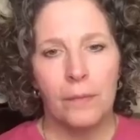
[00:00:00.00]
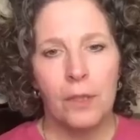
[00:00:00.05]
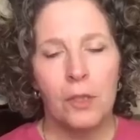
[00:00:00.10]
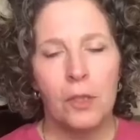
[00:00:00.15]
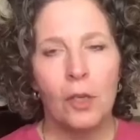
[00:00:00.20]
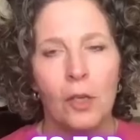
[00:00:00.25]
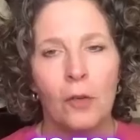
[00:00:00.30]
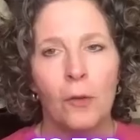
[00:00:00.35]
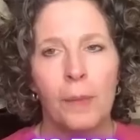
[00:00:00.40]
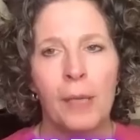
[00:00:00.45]

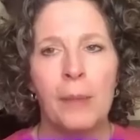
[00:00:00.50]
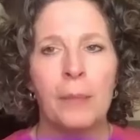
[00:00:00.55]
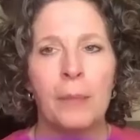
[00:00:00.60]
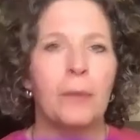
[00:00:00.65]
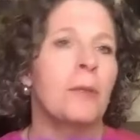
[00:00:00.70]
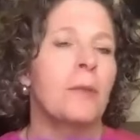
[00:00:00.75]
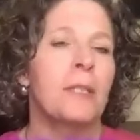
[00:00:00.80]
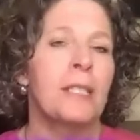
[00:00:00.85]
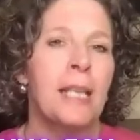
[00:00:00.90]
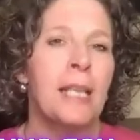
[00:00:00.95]
So for
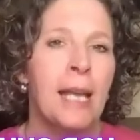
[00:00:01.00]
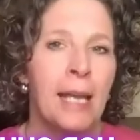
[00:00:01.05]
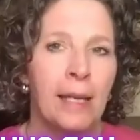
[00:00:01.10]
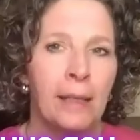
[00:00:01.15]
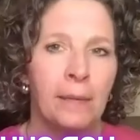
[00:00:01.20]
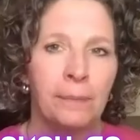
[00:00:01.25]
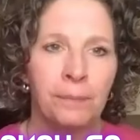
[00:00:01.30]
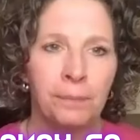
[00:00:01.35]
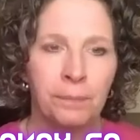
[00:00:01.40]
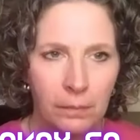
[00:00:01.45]
people who
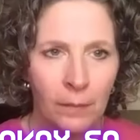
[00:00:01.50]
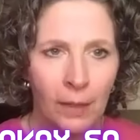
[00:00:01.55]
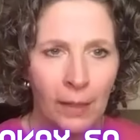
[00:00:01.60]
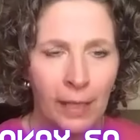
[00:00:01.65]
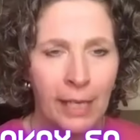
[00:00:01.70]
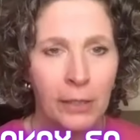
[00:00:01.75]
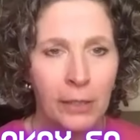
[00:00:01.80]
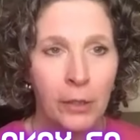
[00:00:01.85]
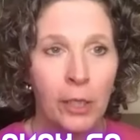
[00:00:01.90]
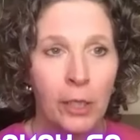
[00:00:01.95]
say,
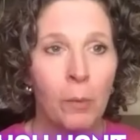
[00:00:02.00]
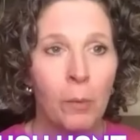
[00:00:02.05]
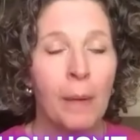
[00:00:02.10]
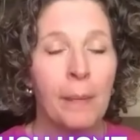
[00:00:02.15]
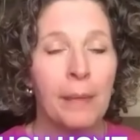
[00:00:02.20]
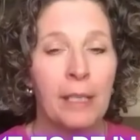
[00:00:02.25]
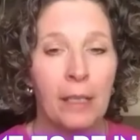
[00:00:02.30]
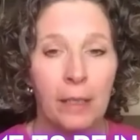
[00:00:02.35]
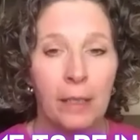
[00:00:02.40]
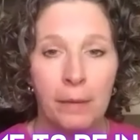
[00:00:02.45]
okay, so you
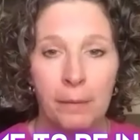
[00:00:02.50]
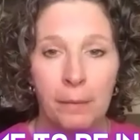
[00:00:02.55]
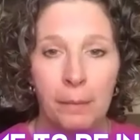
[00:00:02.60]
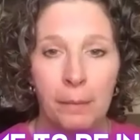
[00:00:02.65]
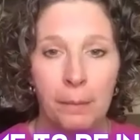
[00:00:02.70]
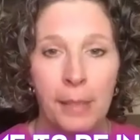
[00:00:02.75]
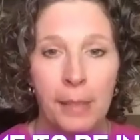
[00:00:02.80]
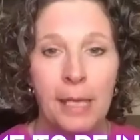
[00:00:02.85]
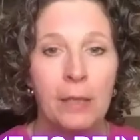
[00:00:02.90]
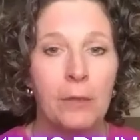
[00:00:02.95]
want me to
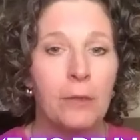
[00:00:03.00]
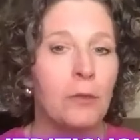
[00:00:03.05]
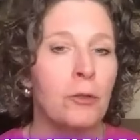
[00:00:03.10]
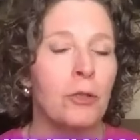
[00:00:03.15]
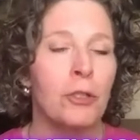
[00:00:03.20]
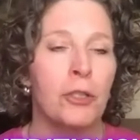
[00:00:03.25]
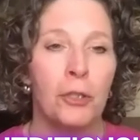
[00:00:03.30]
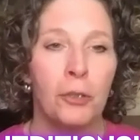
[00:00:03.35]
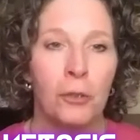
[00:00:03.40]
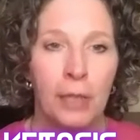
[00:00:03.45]
be in
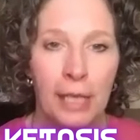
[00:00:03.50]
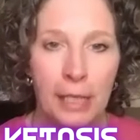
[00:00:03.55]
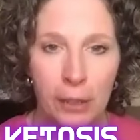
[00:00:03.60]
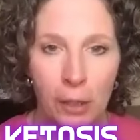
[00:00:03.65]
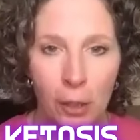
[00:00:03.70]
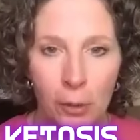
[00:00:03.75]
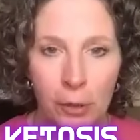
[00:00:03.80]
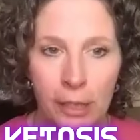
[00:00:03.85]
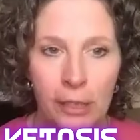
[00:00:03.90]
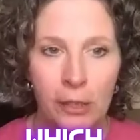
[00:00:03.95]
nutritional
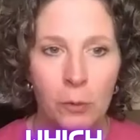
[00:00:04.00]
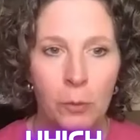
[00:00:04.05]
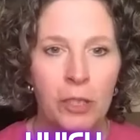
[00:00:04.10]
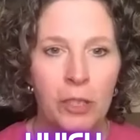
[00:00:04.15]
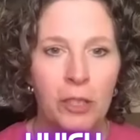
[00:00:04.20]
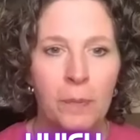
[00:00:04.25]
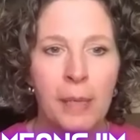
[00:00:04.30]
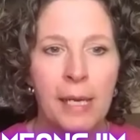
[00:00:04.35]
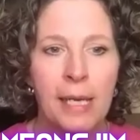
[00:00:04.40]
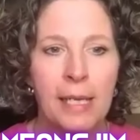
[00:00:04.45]
ketosis,
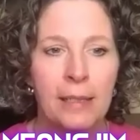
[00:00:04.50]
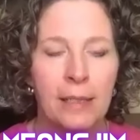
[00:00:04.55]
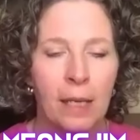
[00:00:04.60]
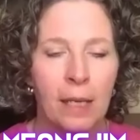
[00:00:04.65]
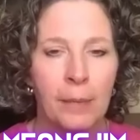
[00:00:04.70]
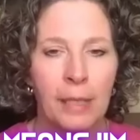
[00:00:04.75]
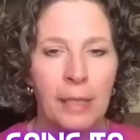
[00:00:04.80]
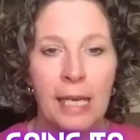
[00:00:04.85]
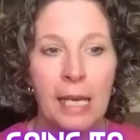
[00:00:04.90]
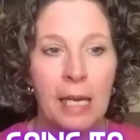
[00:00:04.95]
which means
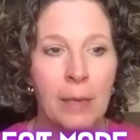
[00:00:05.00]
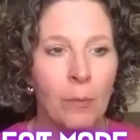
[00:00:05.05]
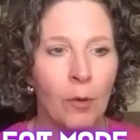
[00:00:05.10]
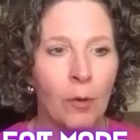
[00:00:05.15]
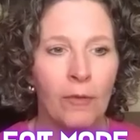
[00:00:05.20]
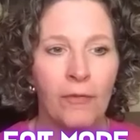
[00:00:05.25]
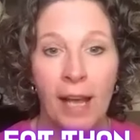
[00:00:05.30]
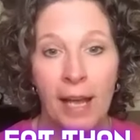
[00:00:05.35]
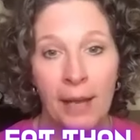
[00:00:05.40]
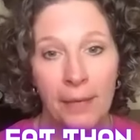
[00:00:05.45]
I'm going to eat
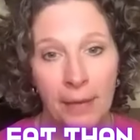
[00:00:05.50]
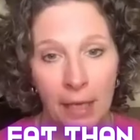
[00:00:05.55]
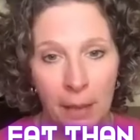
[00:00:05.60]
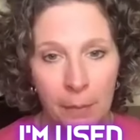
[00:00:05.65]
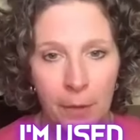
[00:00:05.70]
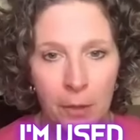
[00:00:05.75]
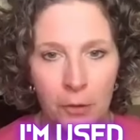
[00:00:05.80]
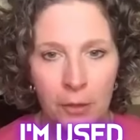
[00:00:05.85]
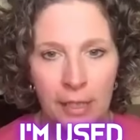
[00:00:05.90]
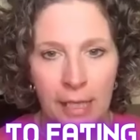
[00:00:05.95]
more fat than
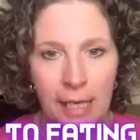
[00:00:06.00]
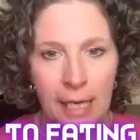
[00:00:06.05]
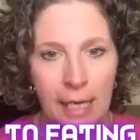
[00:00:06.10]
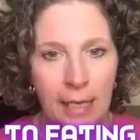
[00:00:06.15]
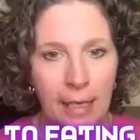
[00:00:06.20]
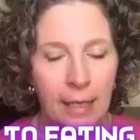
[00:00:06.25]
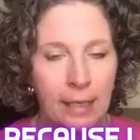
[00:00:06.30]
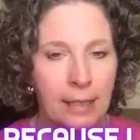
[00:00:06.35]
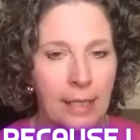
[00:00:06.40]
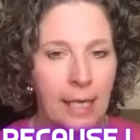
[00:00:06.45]
I'm used to
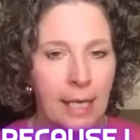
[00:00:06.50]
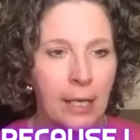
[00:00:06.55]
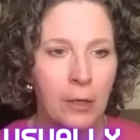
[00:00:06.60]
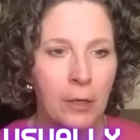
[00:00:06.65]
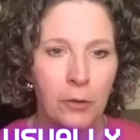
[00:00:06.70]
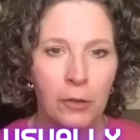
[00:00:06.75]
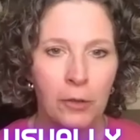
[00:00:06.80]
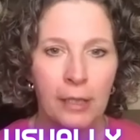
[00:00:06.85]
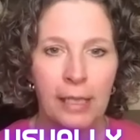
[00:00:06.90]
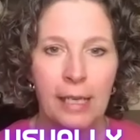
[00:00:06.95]
eating because I
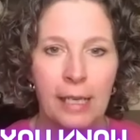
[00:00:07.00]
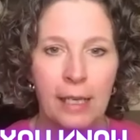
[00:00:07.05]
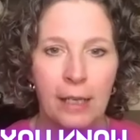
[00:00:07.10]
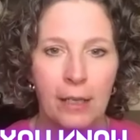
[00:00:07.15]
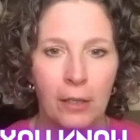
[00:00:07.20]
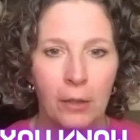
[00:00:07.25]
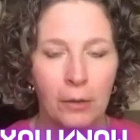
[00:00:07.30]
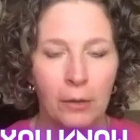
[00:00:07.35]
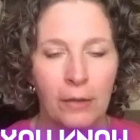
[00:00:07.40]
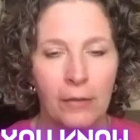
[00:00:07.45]
usually,
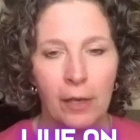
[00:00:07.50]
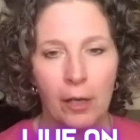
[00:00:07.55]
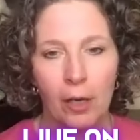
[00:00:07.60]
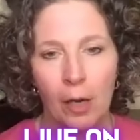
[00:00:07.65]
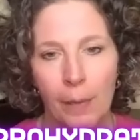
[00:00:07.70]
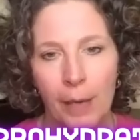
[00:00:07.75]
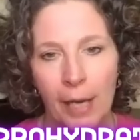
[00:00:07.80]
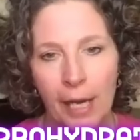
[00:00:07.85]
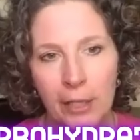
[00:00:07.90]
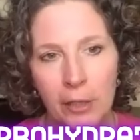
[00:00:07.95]
you know, live on
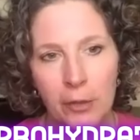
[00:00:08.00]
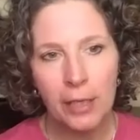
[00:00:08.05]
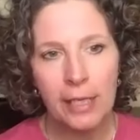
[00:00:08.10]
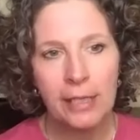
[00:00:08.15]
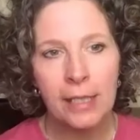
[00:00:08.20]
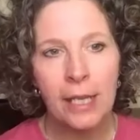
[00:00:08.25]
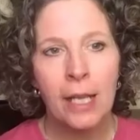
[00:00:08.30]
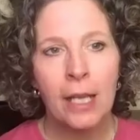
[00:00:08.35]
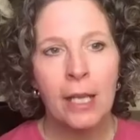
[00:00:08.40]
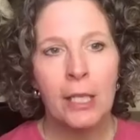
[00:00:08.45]

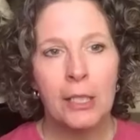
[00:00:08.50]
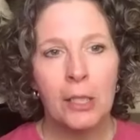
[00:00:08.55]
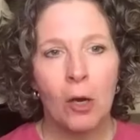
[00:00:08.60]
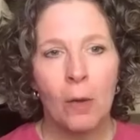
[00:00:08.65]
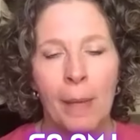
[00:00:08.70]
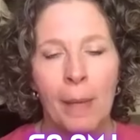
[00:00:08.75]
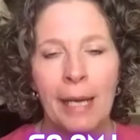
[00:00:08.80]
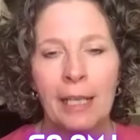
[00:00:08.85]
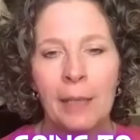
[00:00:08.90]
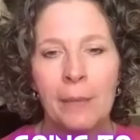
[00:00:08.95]
carbohydrates. So
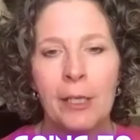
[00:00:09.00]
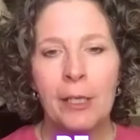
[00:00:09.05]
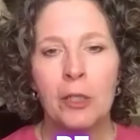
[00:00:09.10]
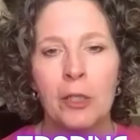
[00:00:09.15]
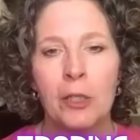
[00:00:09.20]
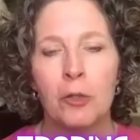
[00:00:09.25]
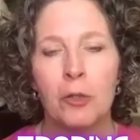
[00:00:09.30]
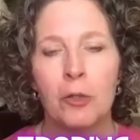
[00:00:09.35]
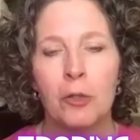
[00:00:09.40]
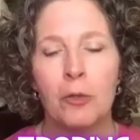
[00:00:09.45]
am I going to be
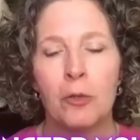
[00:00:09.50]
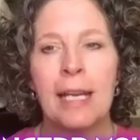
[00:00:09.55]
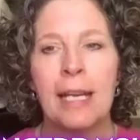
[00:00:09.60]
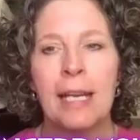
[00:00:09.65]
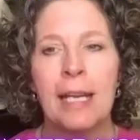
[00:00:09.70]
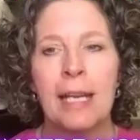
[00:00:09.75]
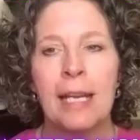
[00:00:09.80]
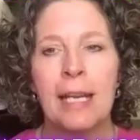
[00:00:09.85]
trading